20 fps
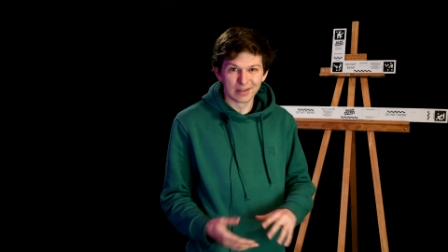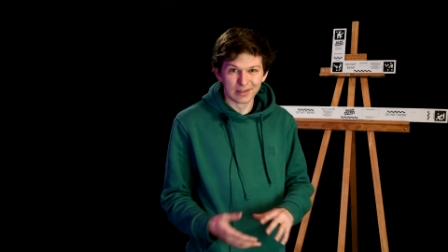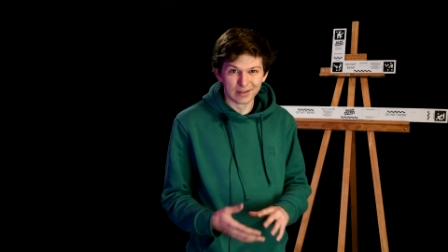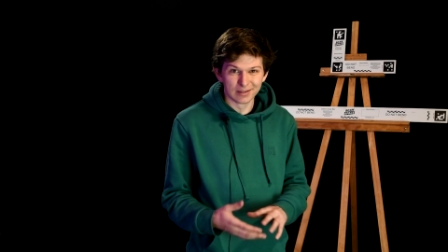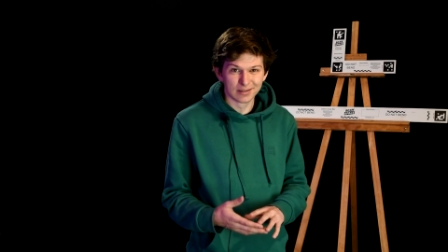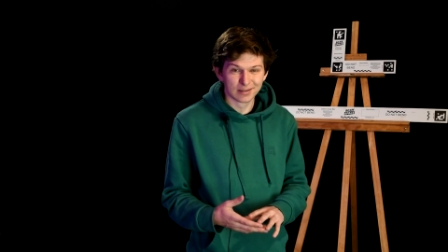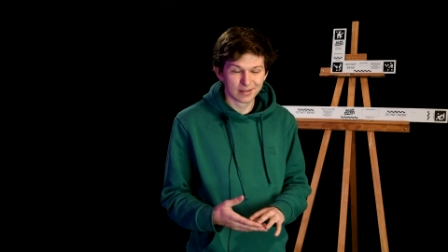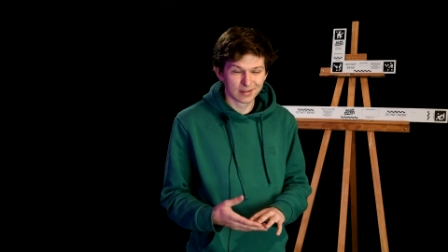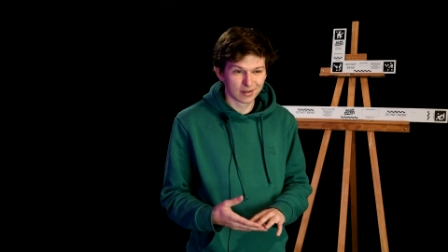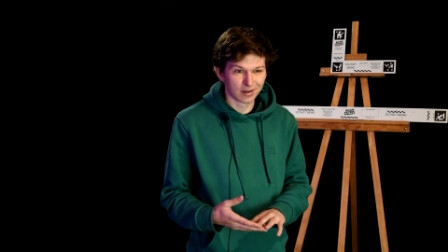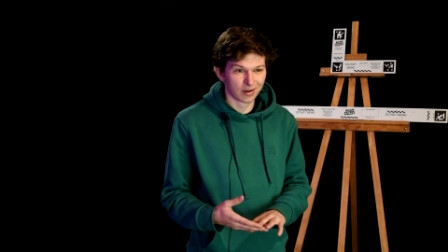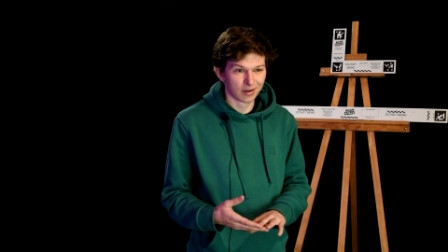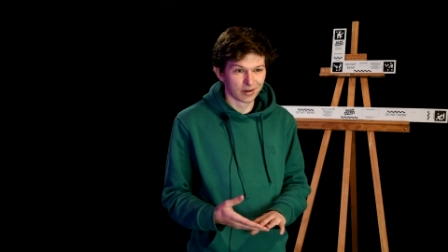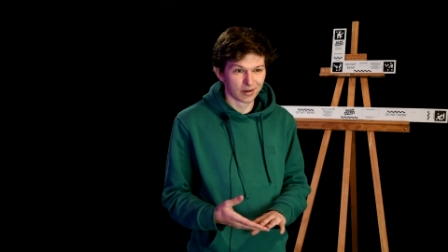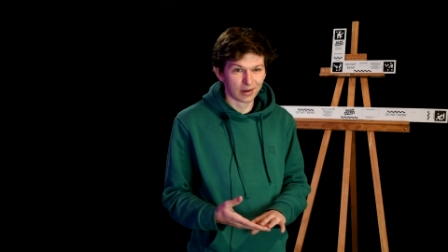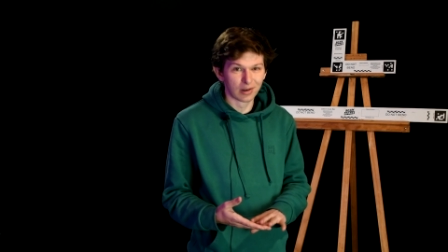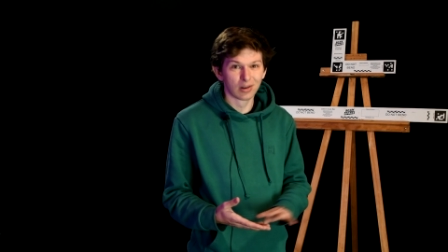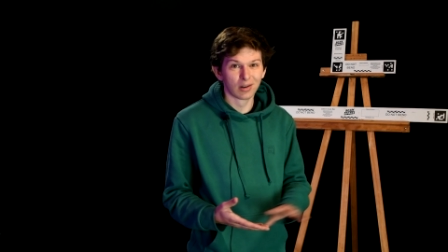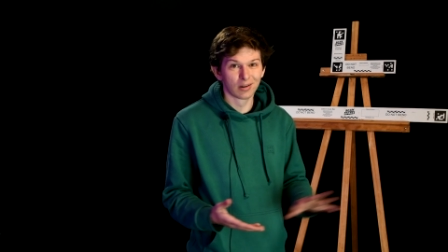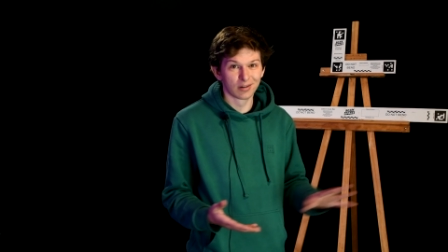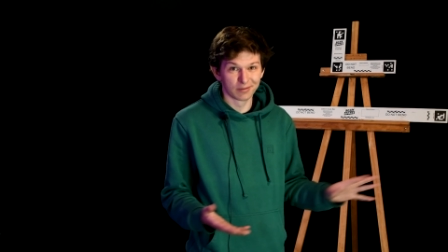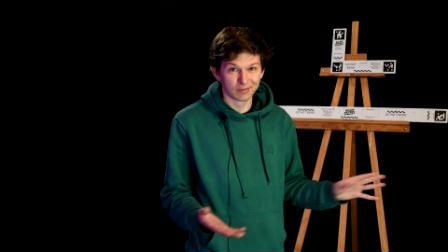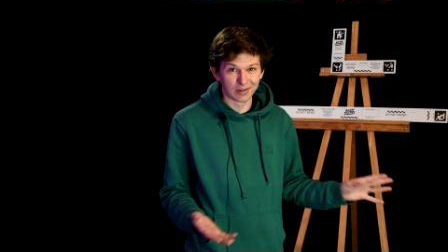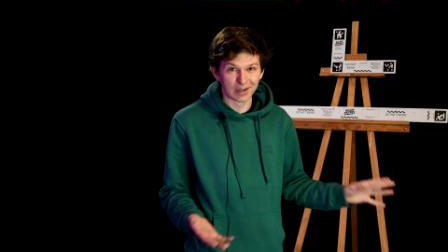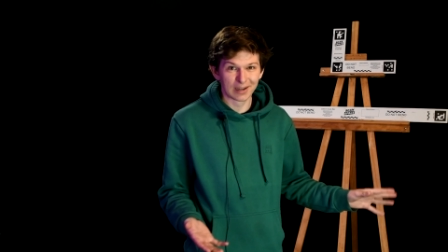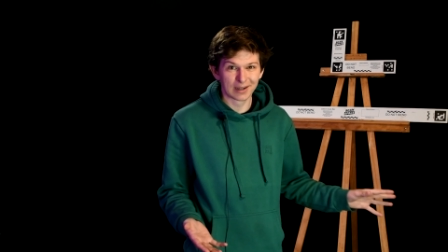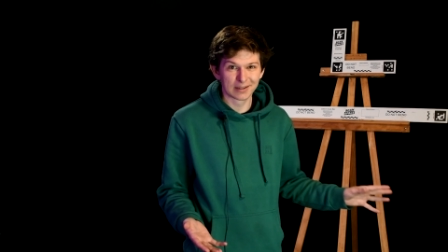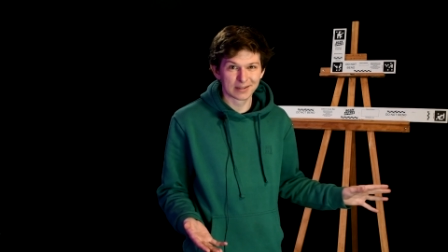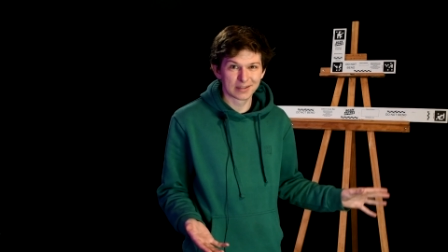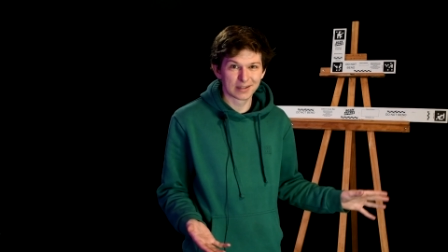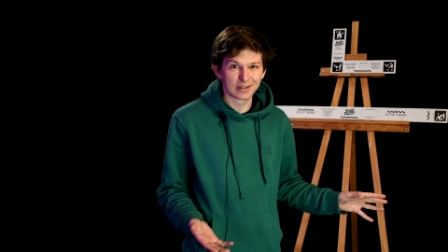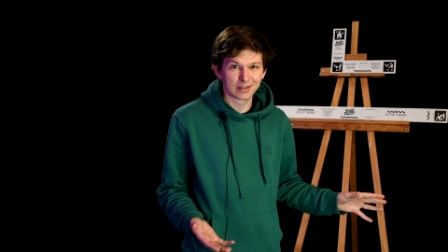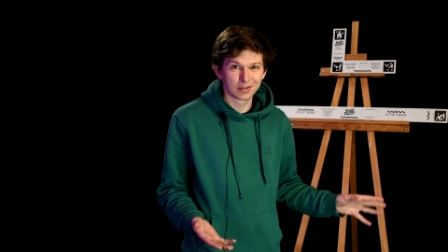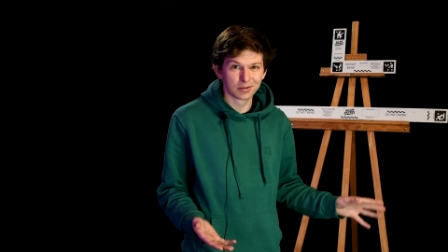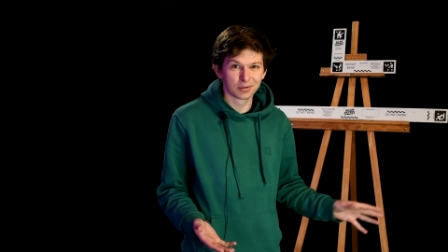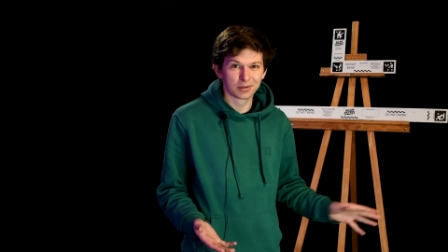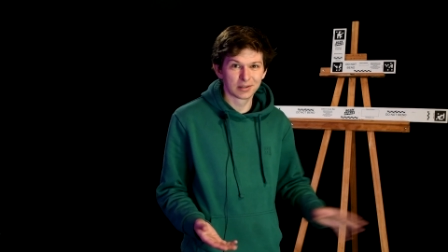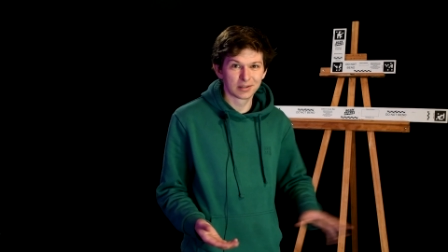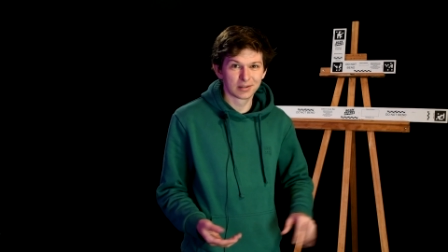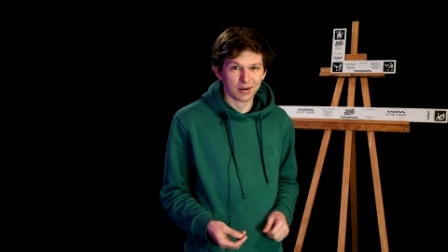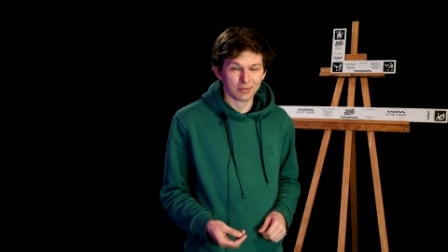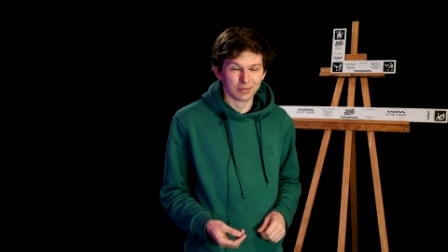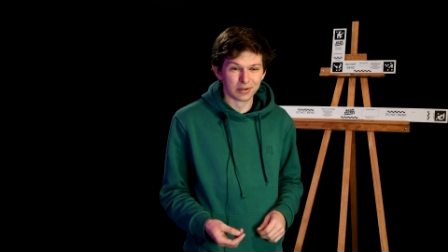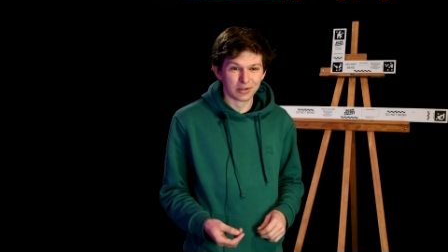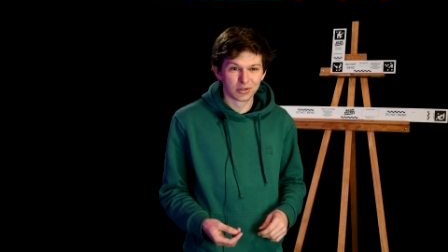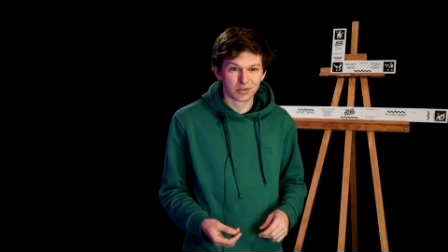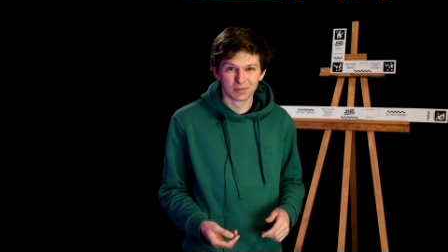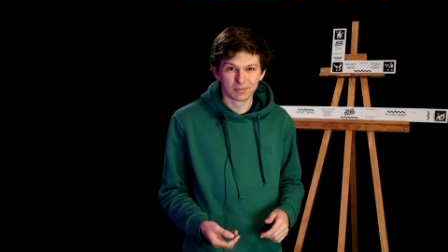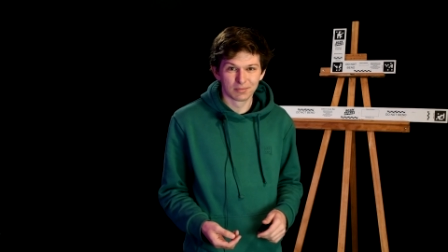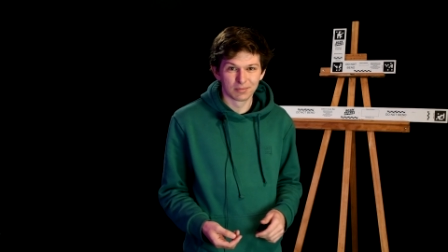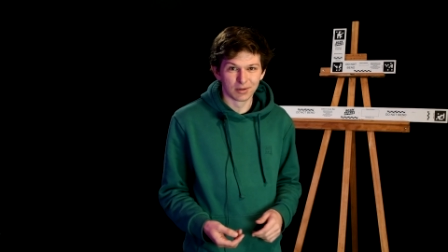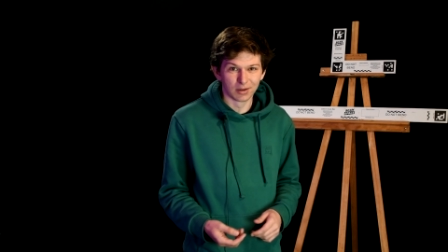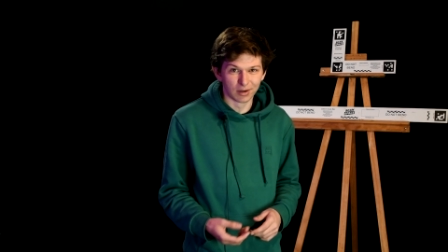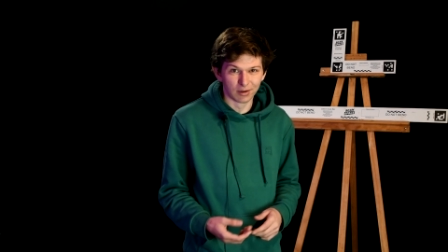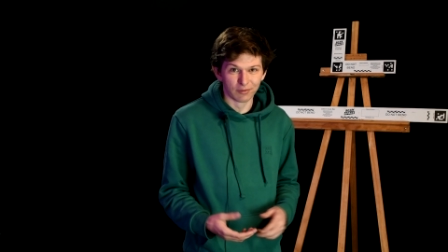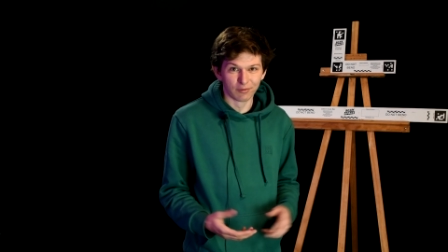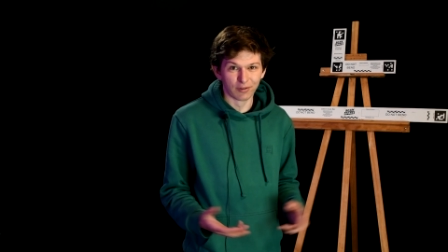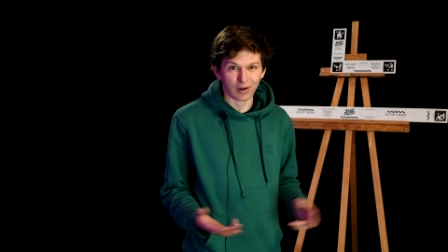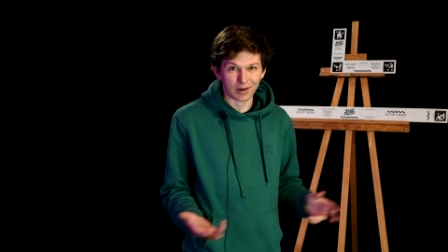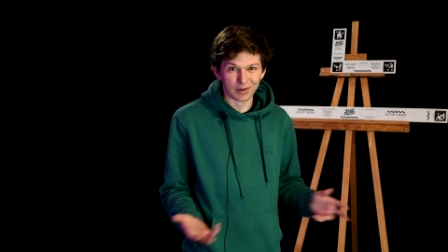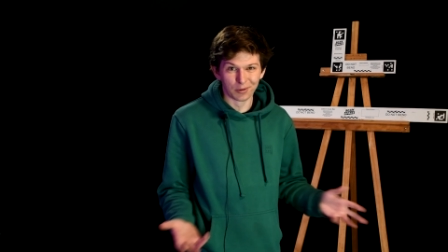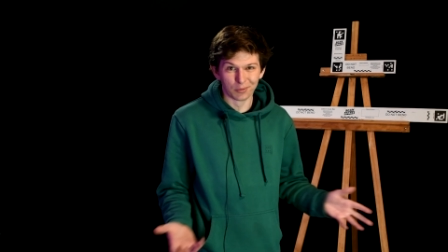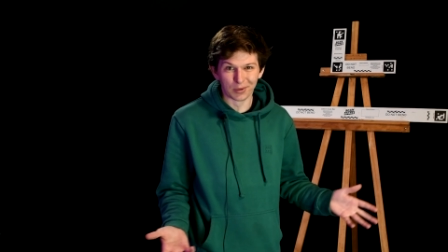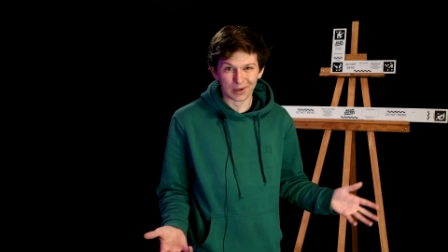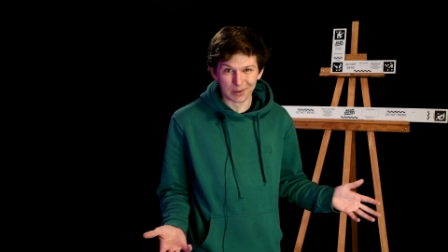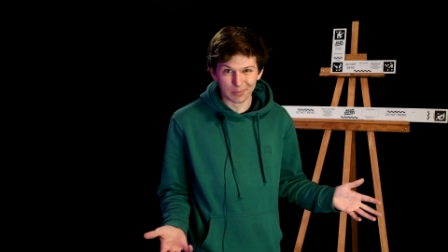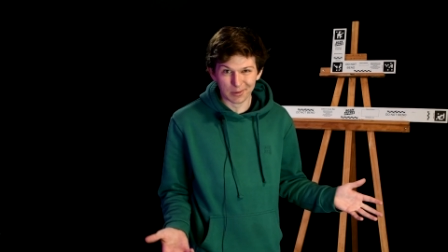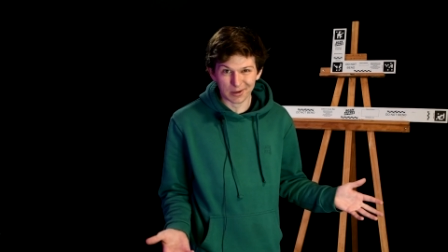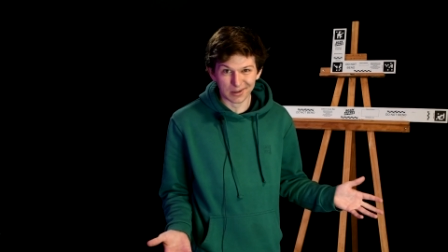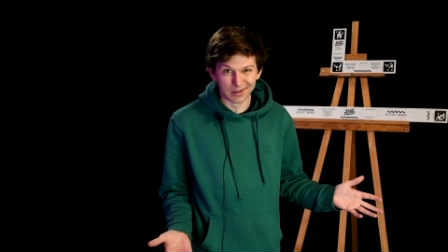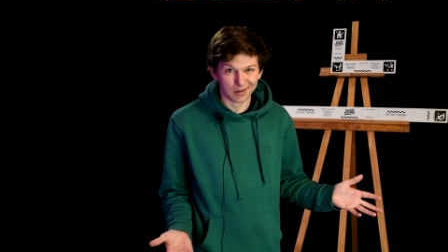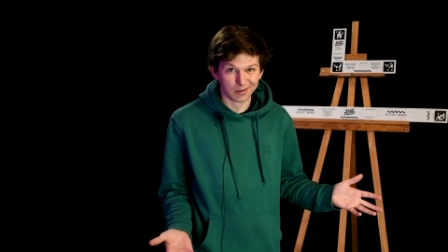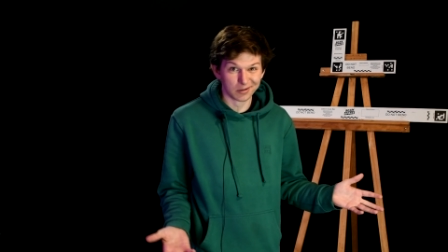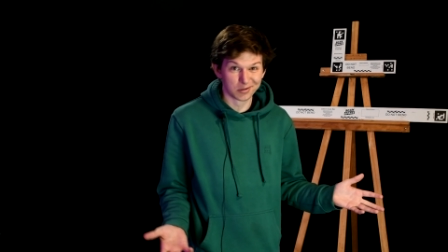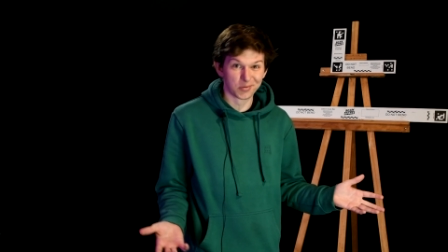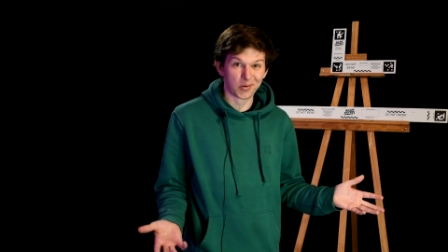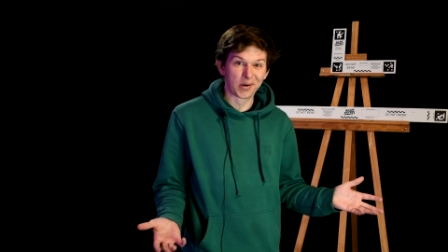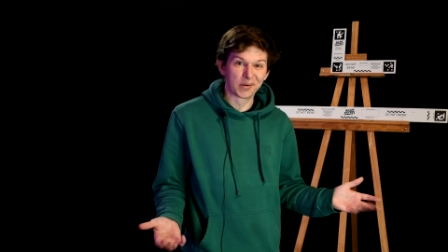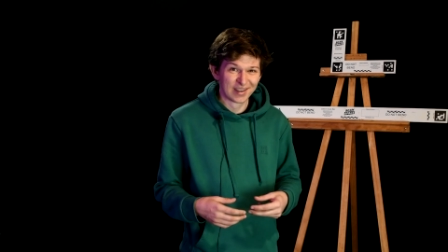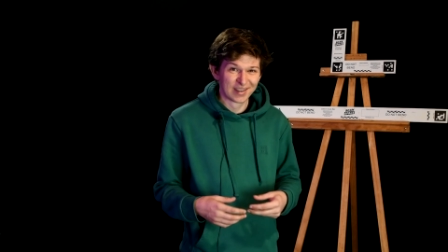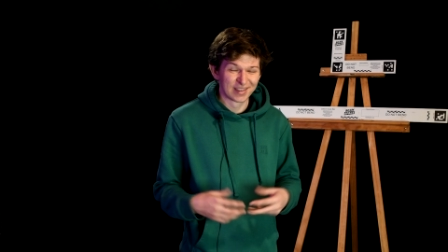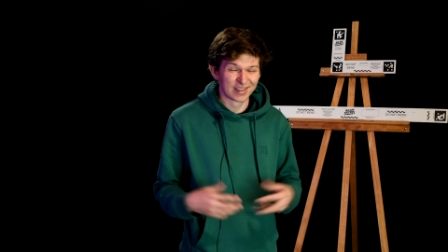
It's got a lot of legacy to it, uh, which you can find on Wikipedia as well.